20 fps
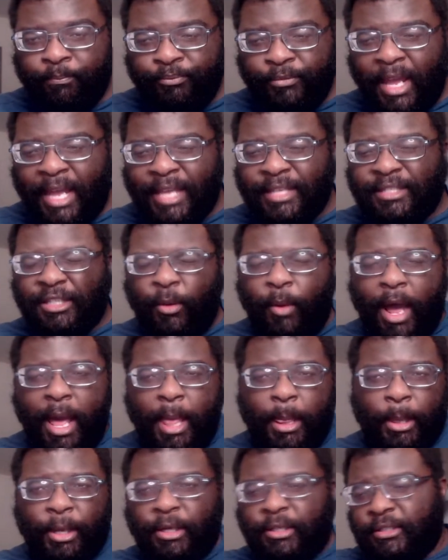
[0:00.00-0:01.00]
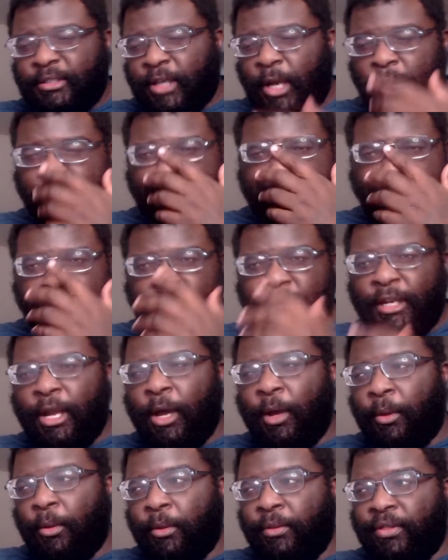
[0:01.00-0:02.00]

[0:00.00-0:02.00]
And so I looked on, you know,